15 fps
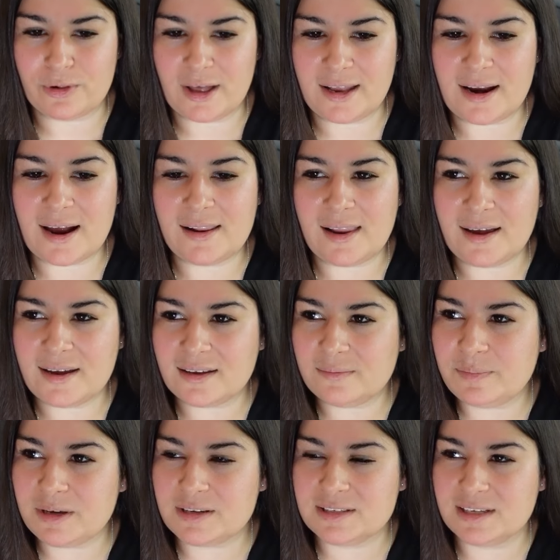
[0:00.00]
And I like it
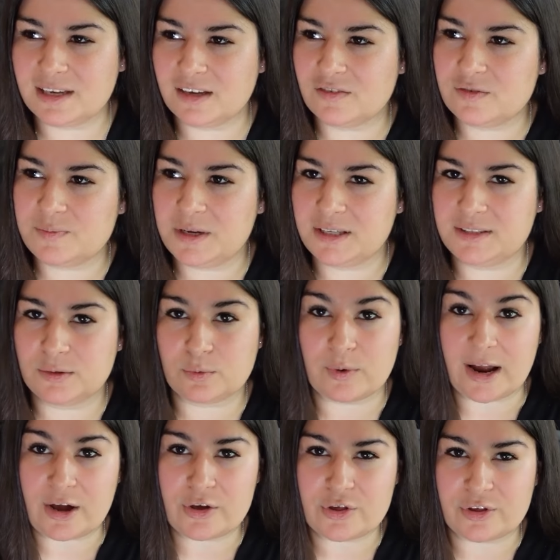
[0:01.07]
because it gives me a
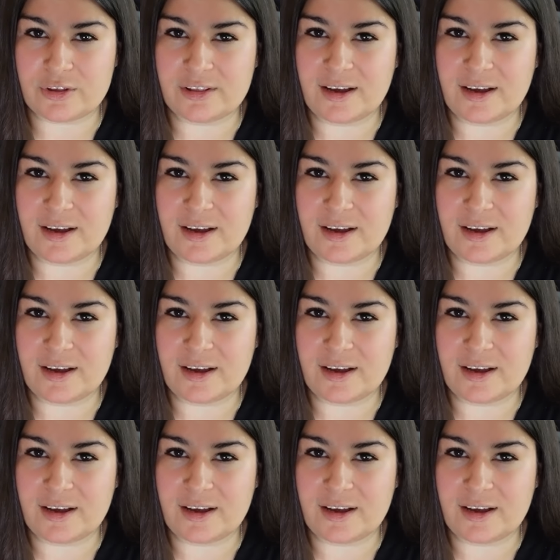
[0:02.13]
direction.